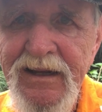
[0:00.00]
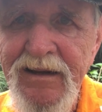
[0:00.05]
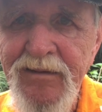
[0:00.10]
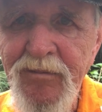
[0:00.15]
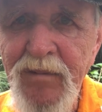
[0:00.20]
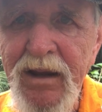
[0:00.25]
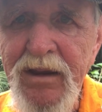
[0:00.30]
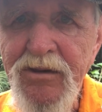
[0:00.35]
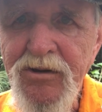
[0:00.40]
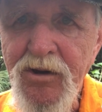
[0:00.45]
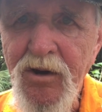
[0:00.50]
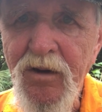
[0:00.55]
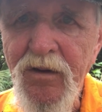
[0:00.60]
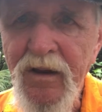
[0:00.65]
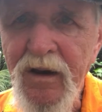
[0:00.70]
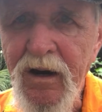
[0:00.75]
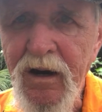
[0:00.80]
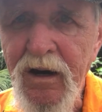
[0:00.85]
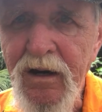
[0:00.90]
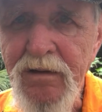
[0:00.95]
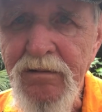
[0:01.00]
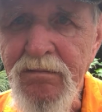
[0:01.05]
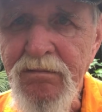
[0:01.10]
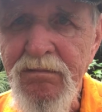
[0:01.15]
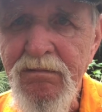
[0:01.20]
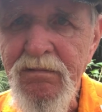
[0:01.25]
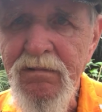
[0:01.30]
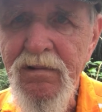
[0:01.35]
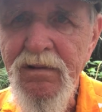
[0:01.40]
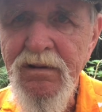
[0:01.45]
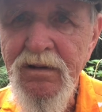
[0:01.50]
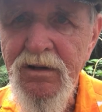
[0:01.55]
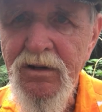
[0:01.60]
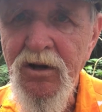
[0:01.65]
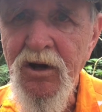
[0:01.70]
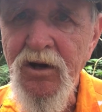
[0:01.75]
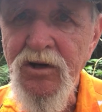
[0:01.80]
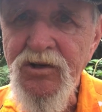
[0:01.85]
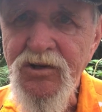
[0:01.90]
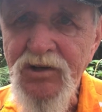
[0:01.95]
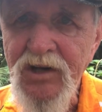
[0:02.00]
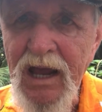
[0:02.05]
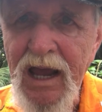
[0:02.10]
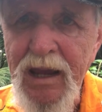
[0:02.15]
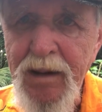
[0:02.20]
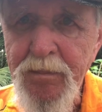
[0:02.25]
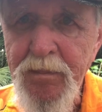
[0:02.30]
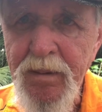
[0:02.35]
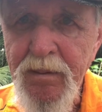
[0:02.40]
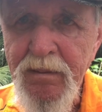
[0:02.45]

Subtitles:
make sure they're in good shape,